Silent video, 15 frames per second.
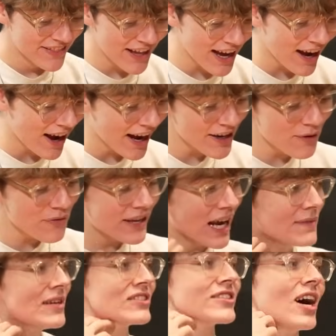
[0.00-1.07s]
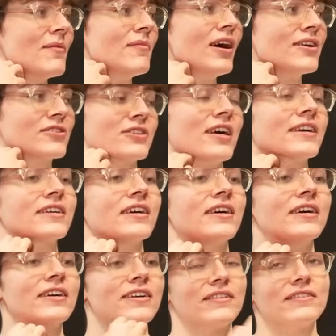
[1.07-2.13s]
no, I don't think I missed out much. Like,
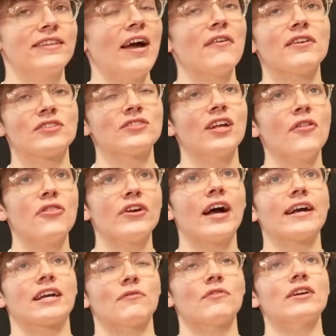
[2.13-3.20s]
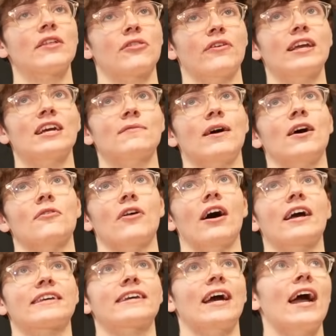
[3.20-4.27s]
there is nothing I can really think about that
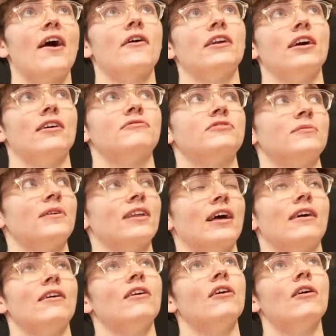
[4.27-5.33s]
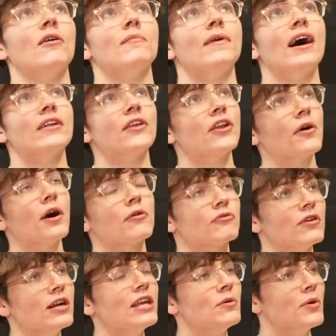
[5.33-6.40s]
I care enough to be like, oh man, you know, I
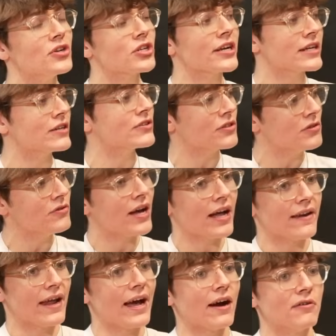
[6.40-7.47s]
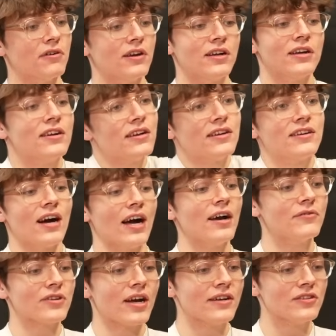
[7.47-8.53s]
really wish I could do that now. I,
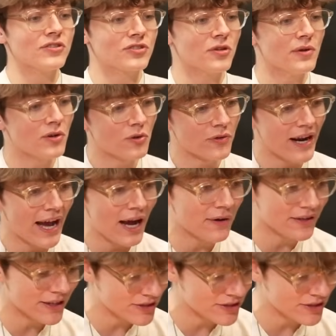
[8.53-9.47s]
I can just do it all now. It oh,